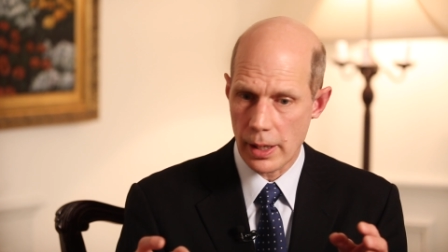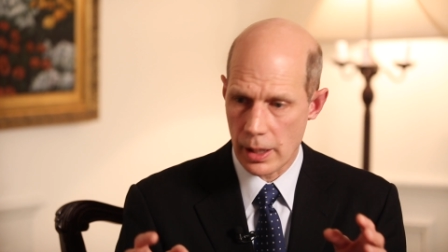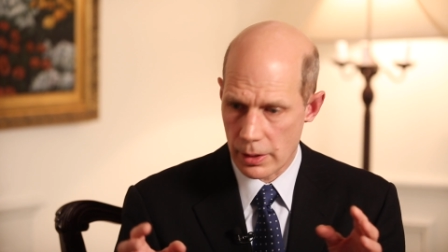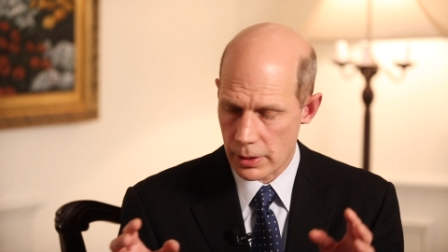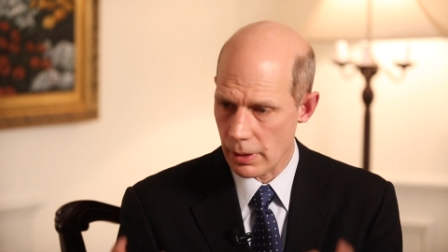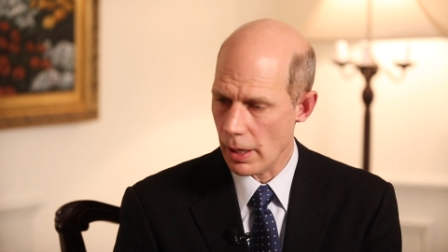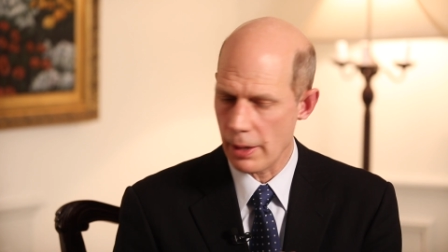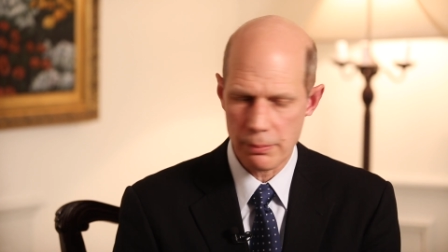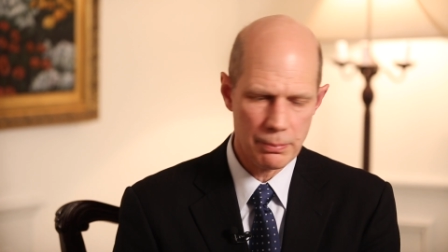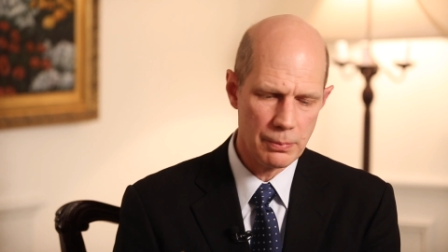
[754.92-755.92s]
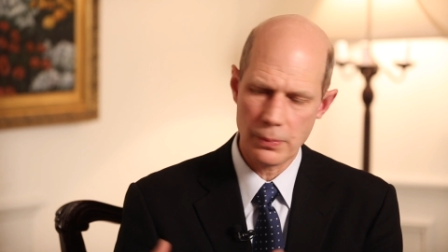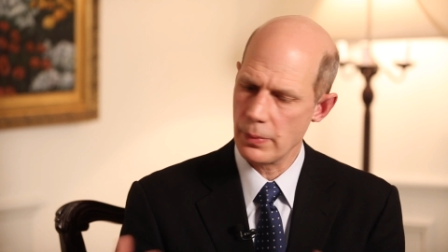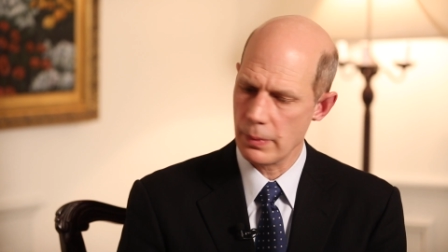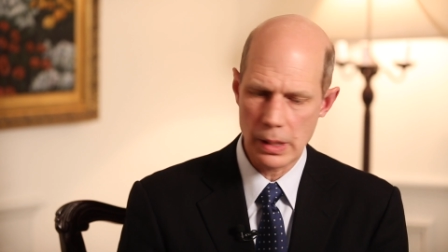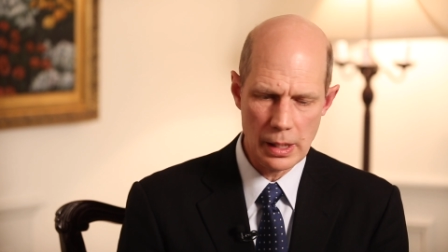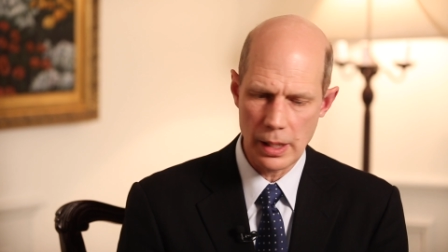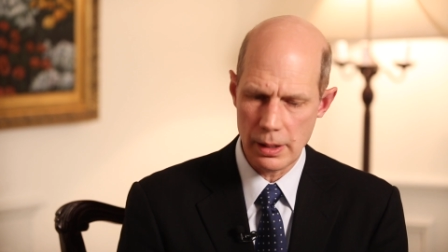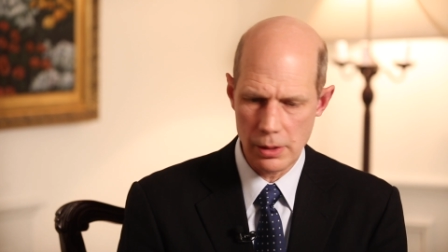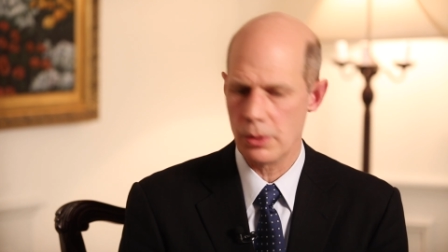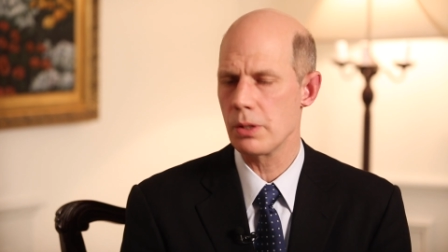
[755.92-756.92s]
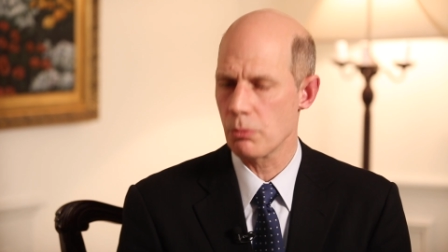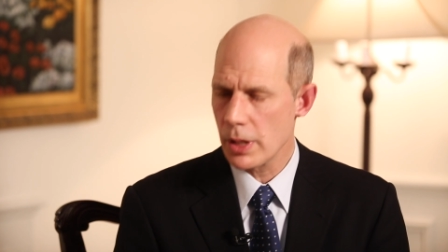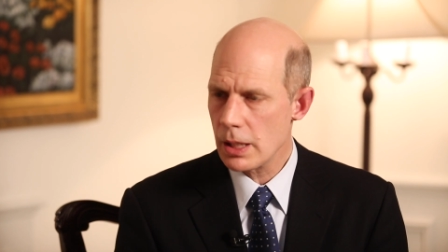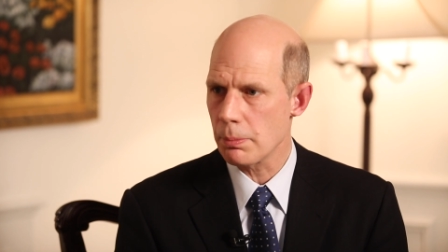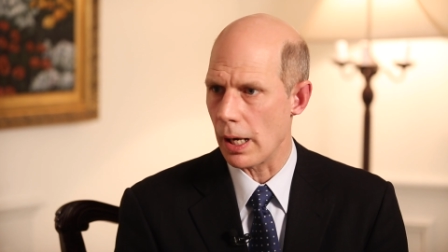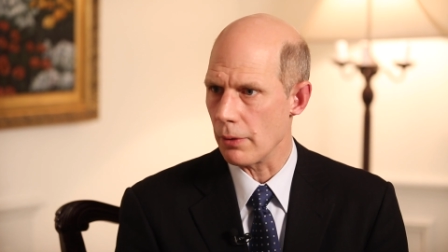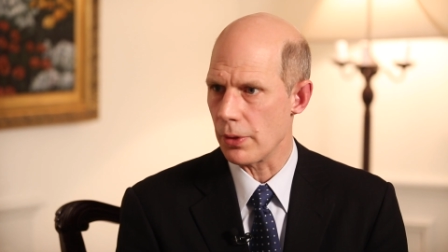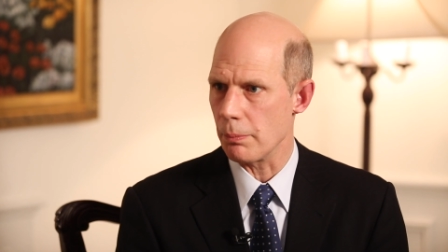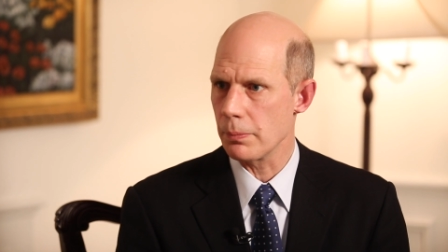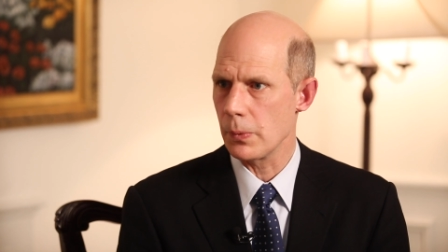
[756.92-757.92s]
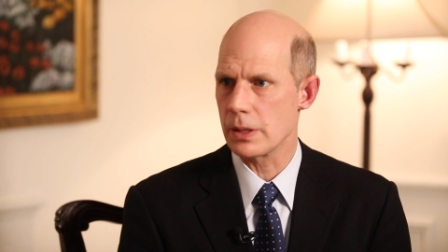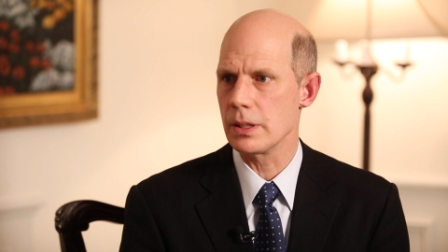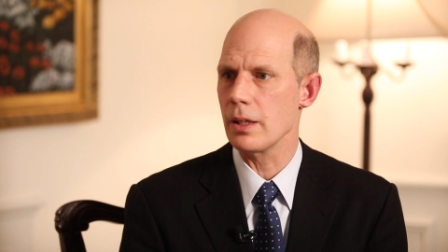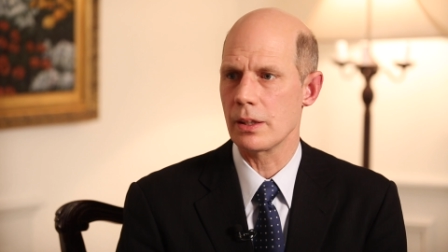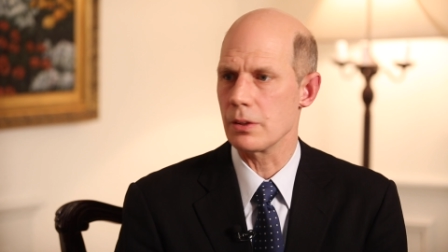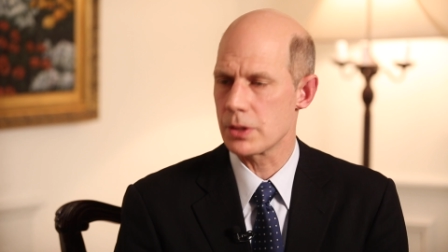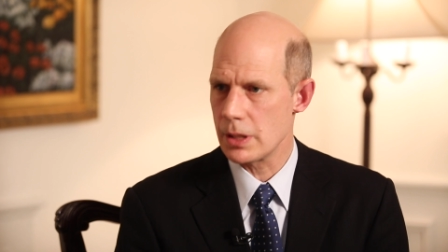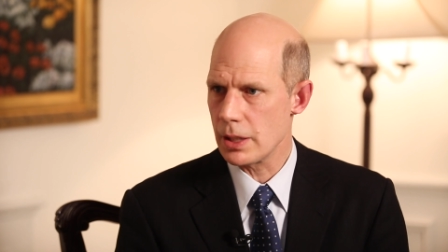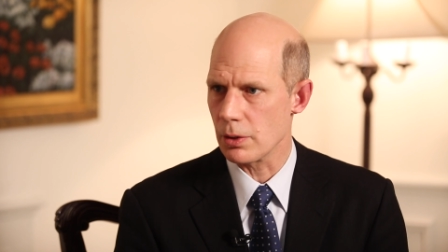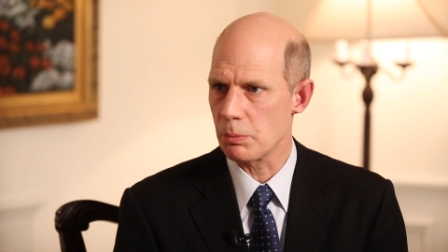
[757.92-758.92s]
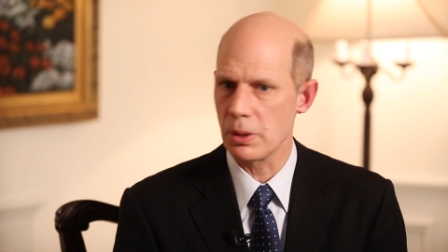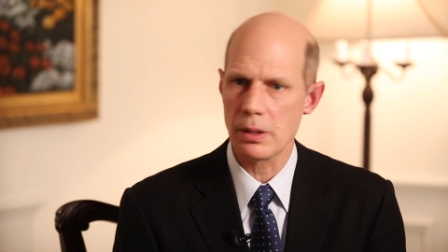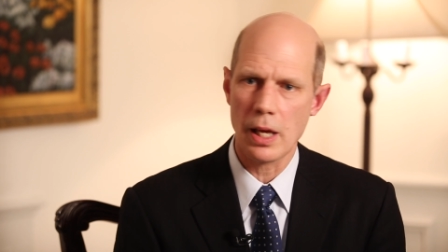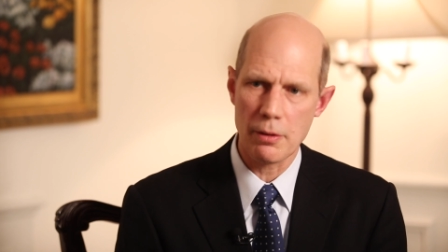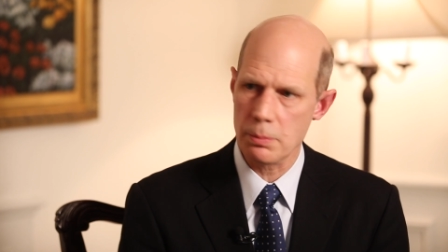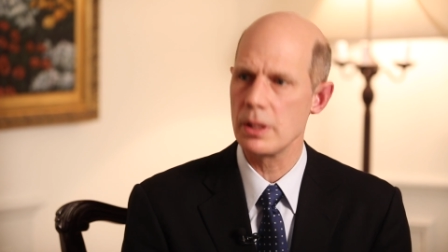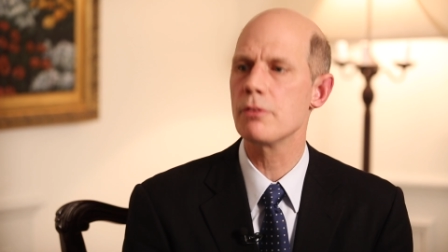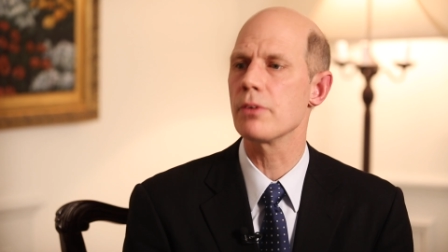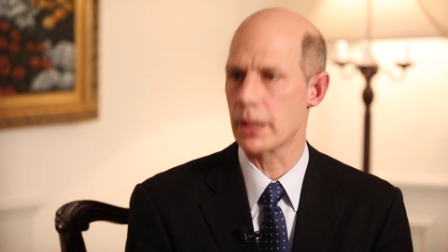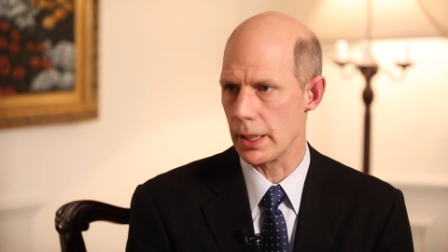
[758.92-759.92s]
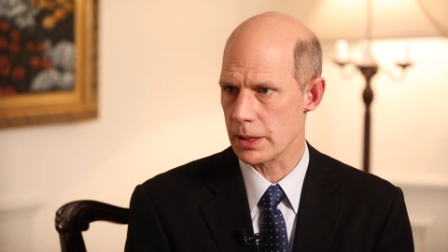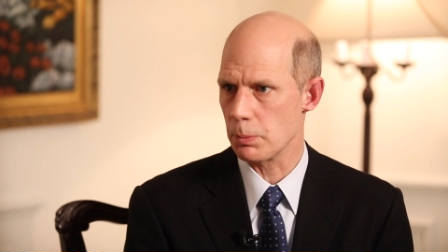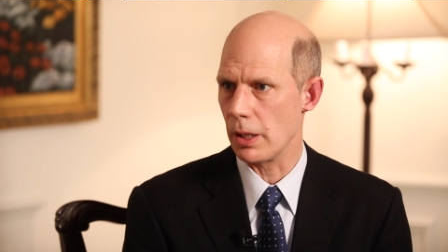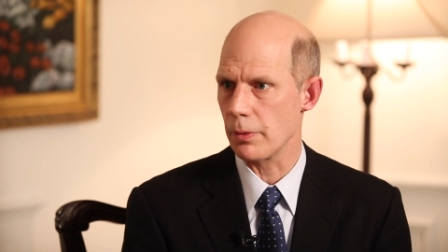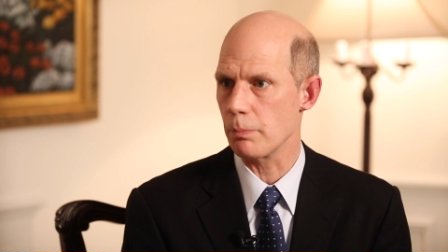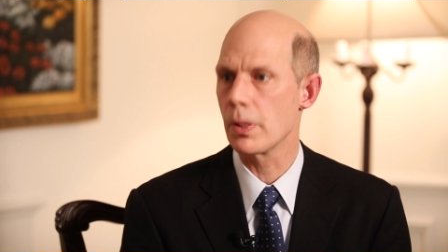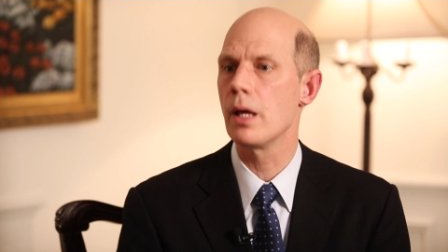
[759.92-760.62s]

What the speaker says: You can read about them. It's not like they're secret, but everybody forgets about them.